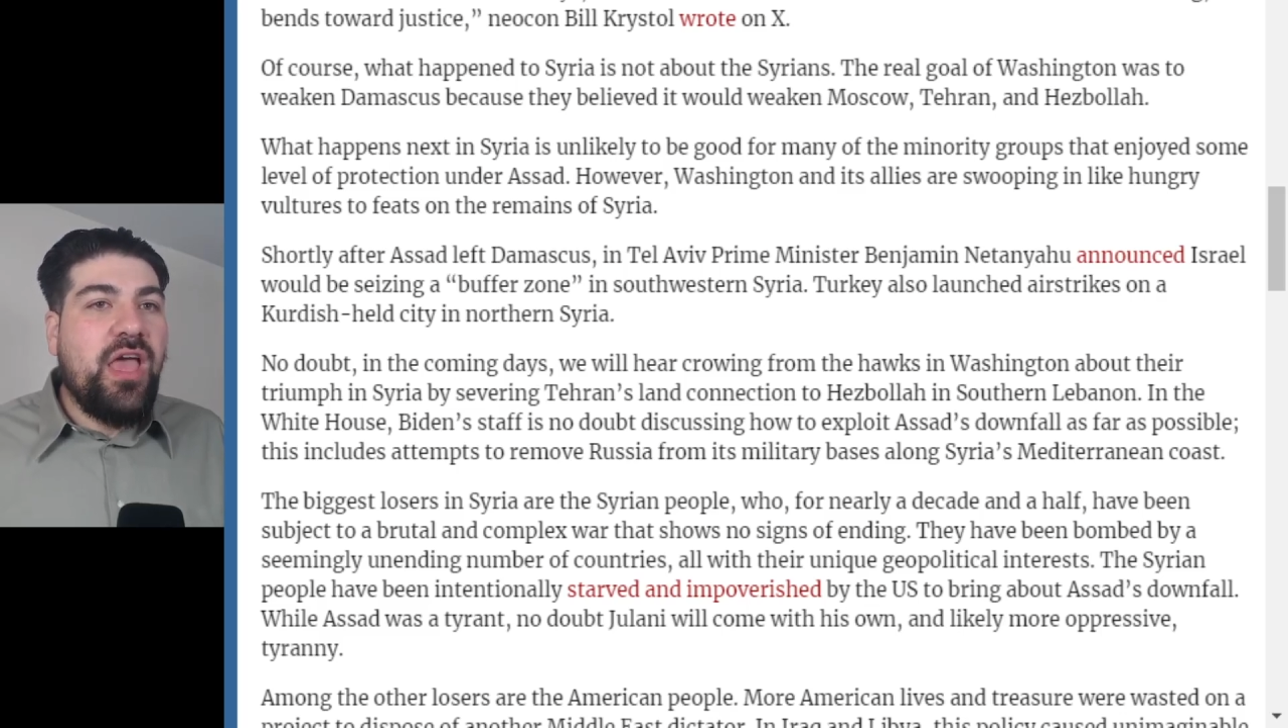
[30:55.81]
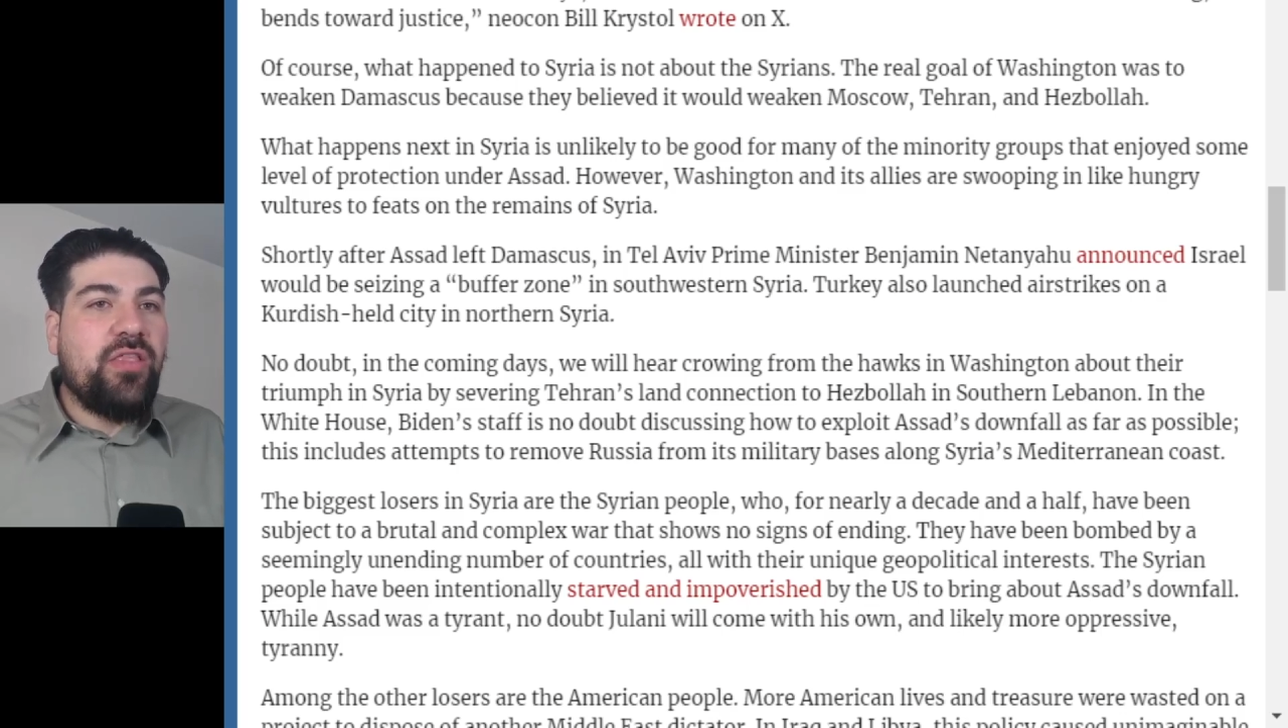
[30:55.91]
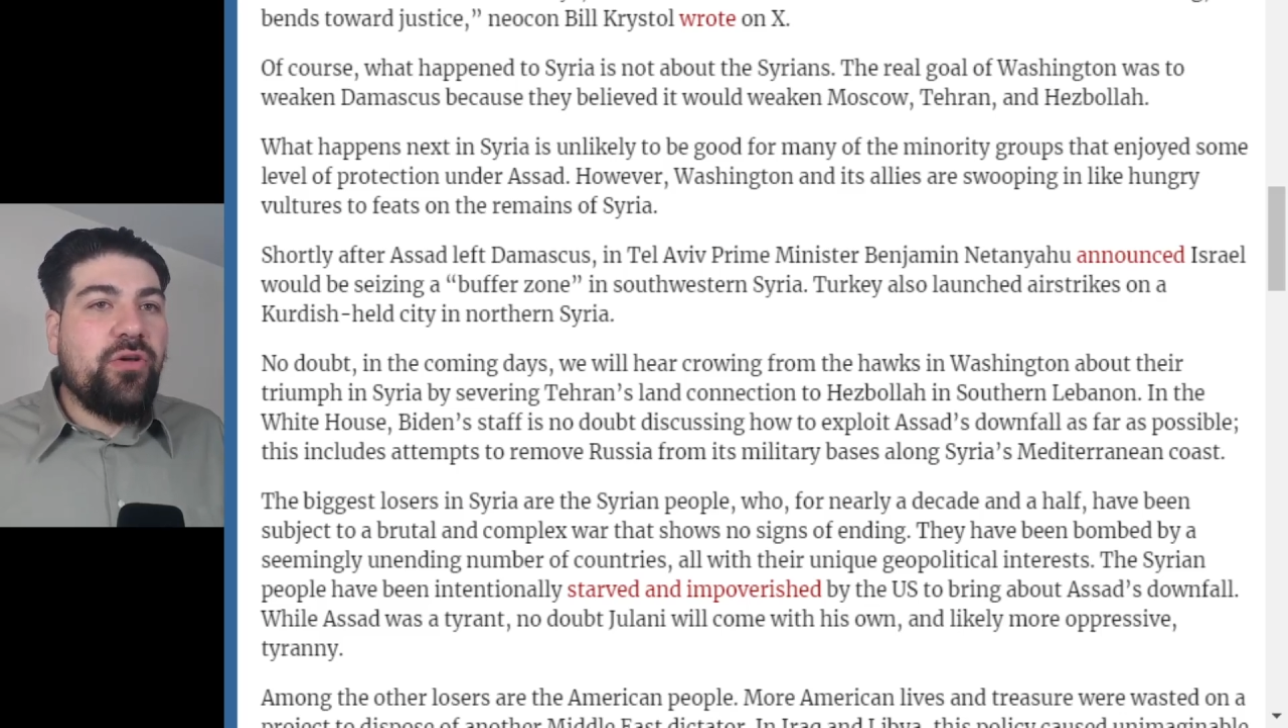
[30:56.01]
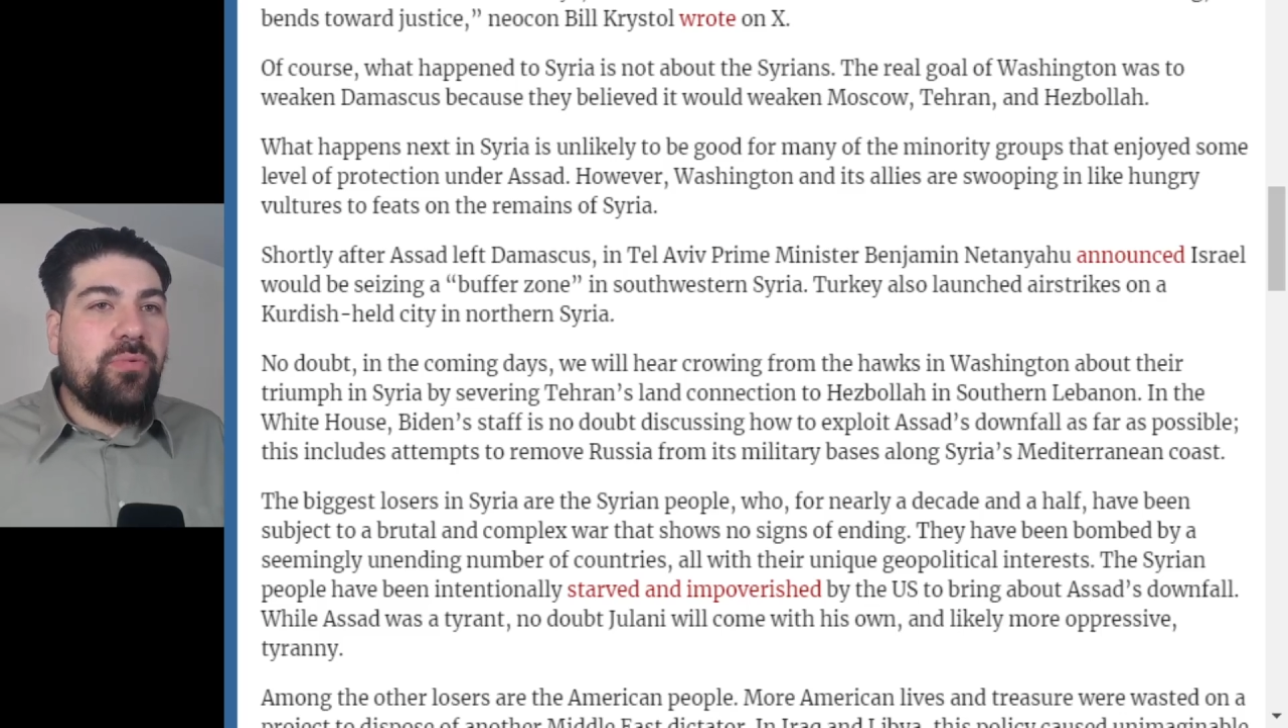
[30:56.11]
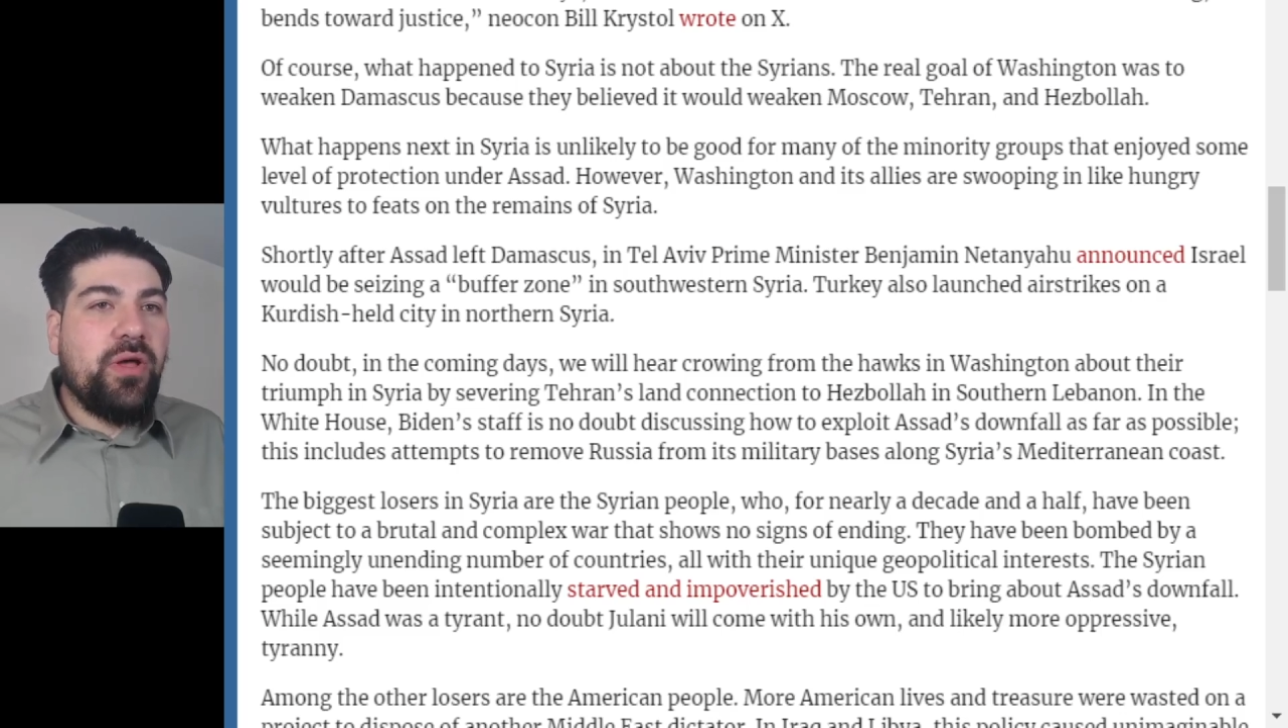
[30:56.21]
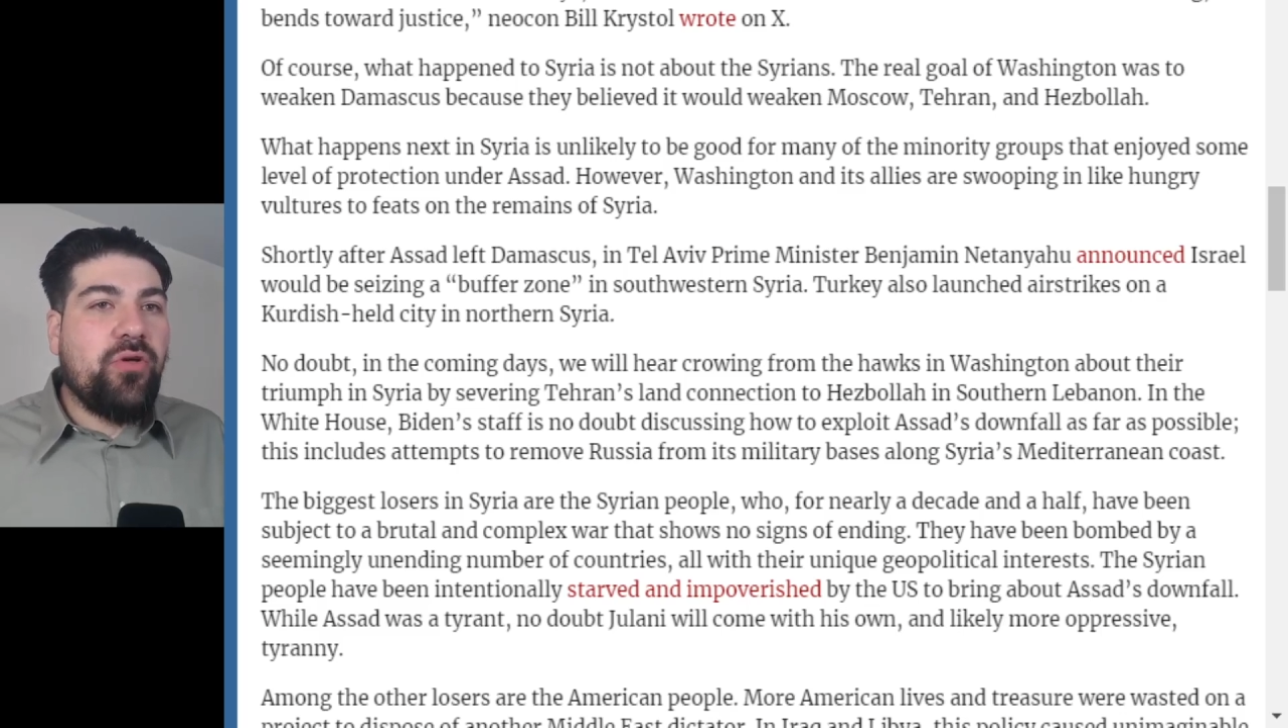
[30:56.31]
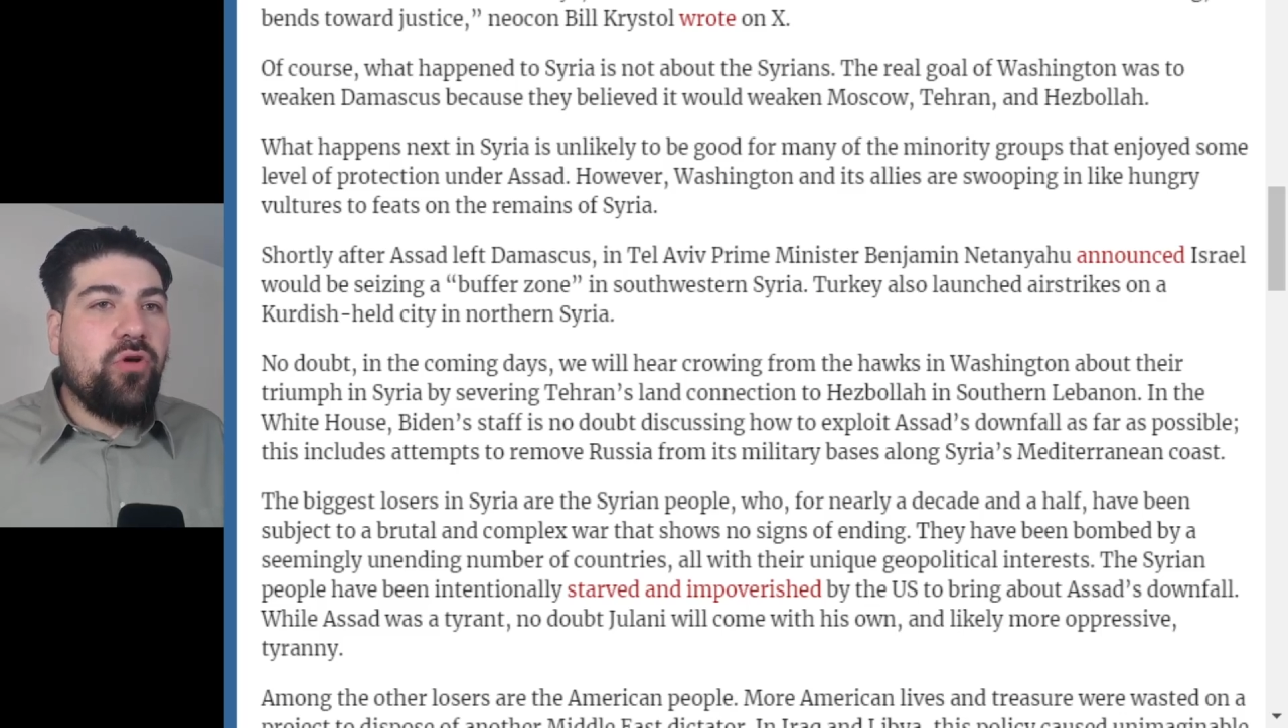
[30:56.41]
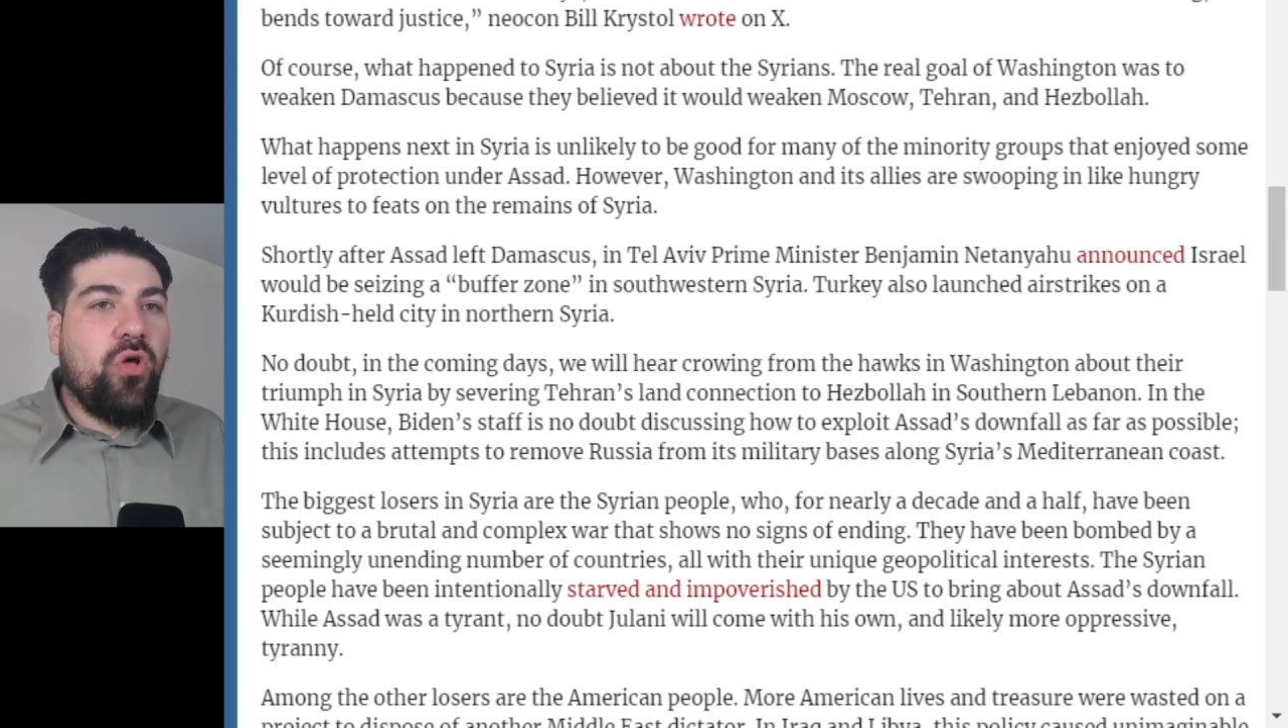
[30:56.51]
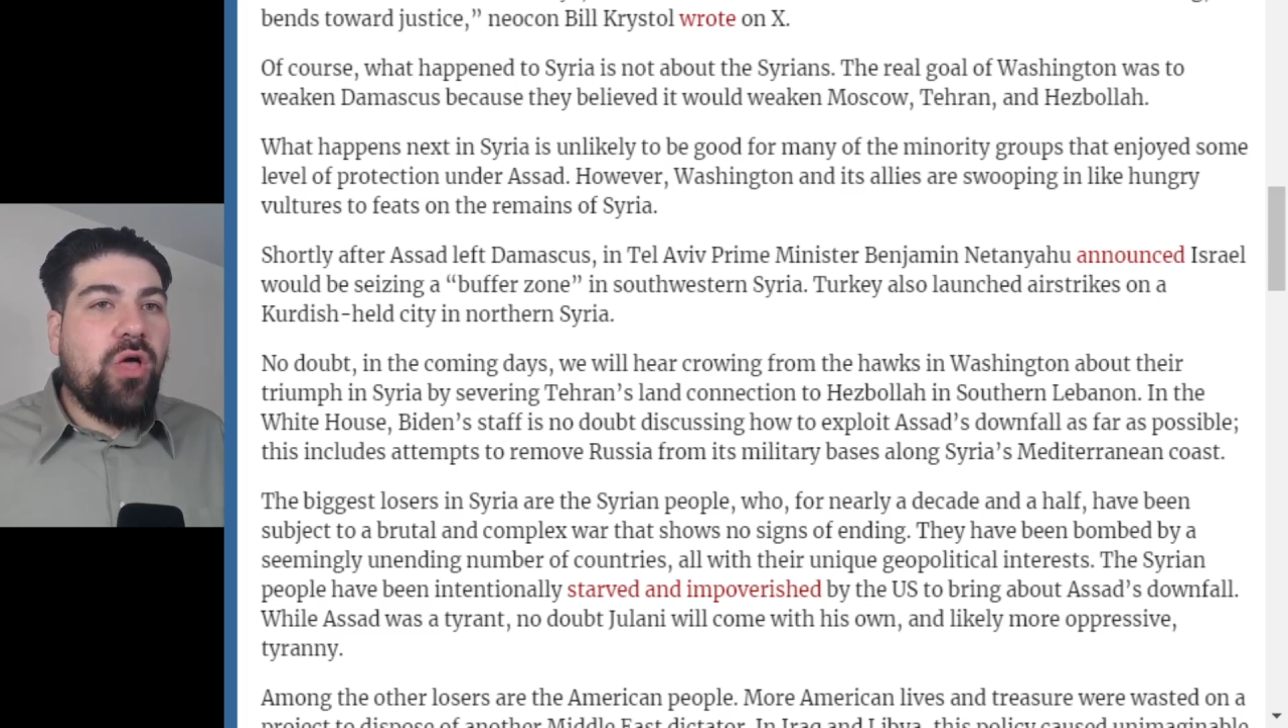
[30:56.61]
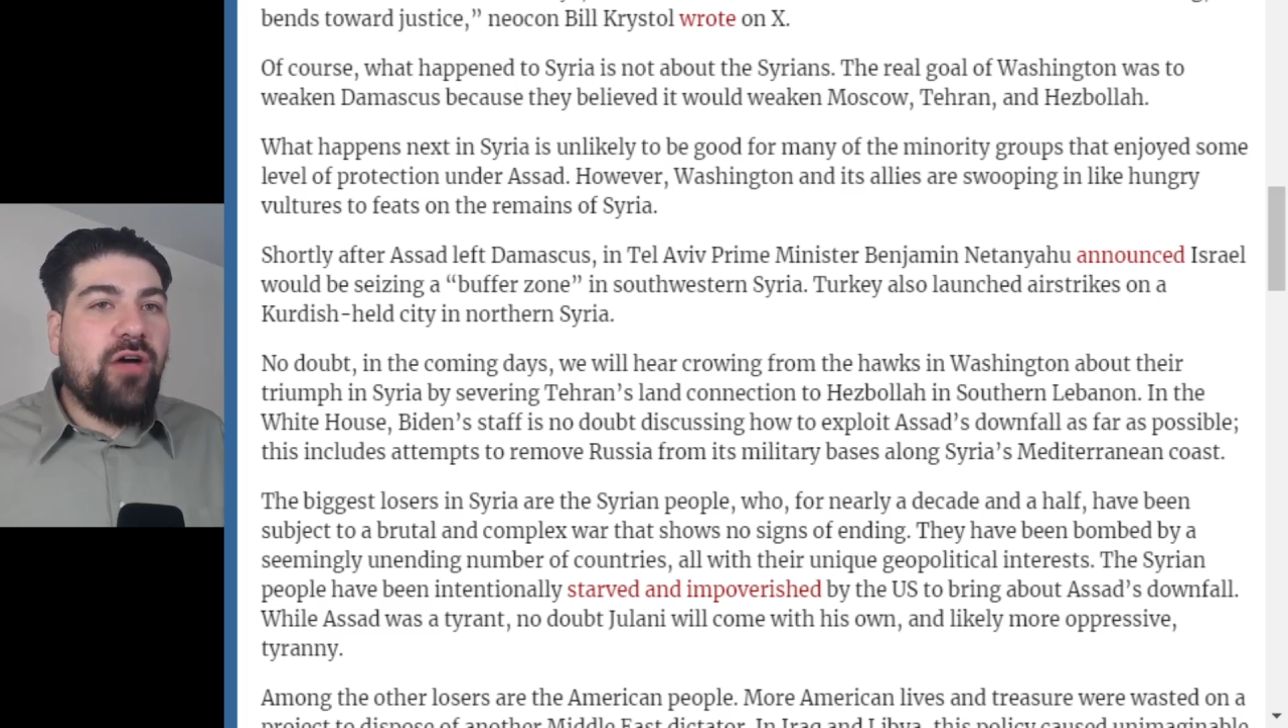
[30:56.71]
The real
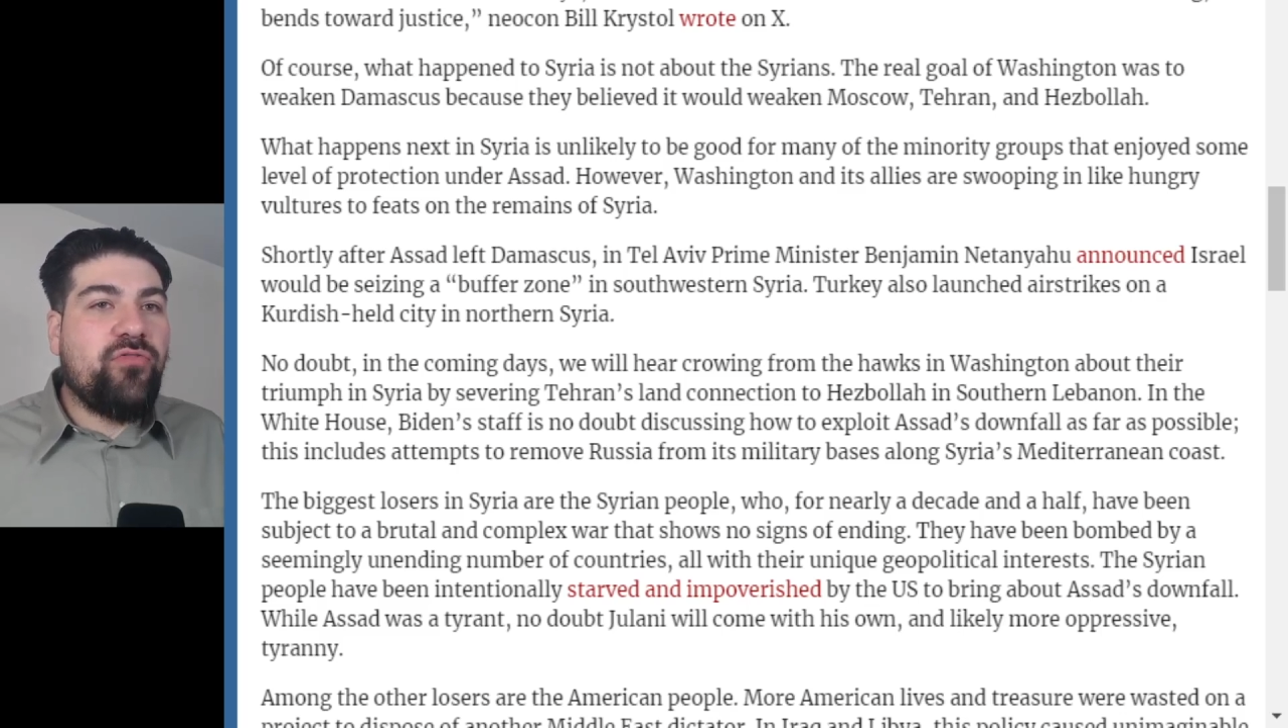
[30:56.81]
goal of